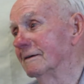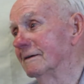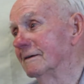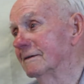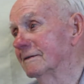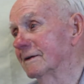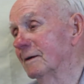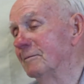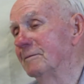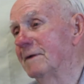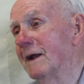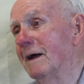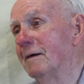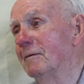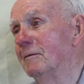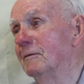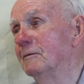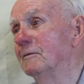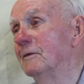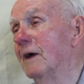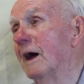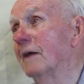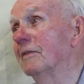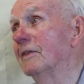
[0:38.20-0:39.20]

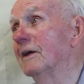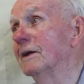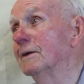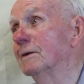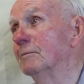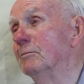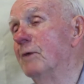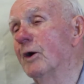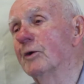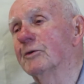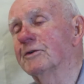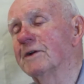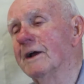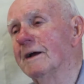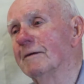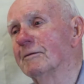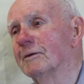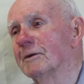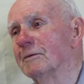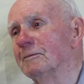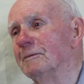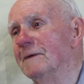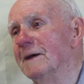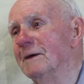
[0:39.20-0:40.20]
sometimes, I think the most I
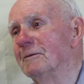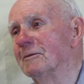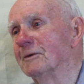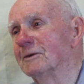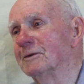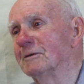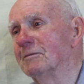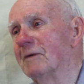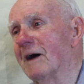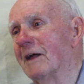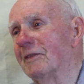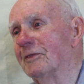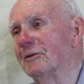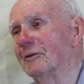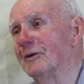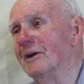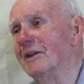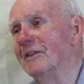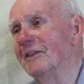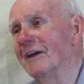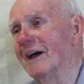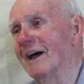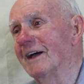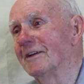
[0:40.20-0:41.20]
ever spent was about
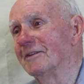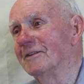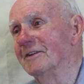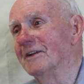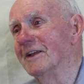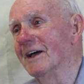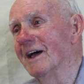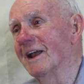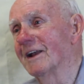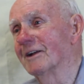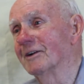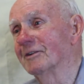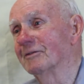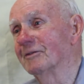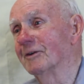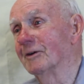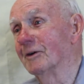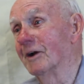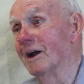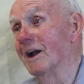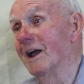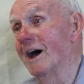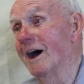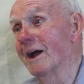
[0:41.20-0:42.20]
$3,000 for
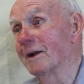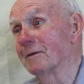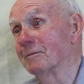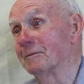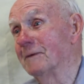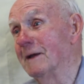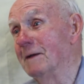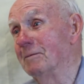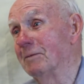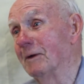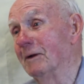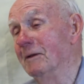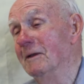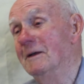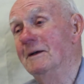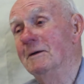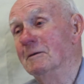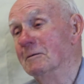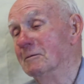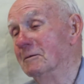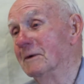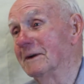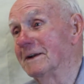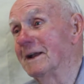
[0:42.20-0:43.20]
a lot of people,
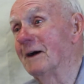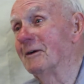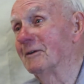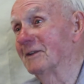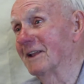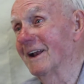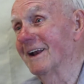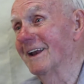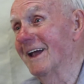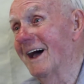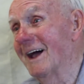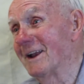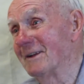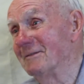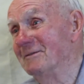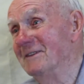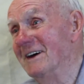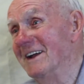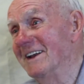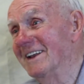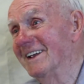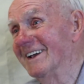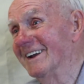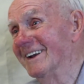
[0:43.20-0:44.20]
but that was a lot of
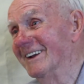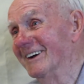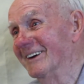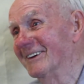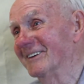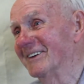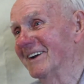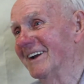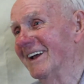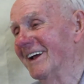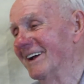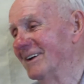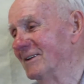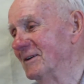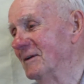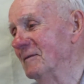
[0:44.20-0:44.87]
money in those days.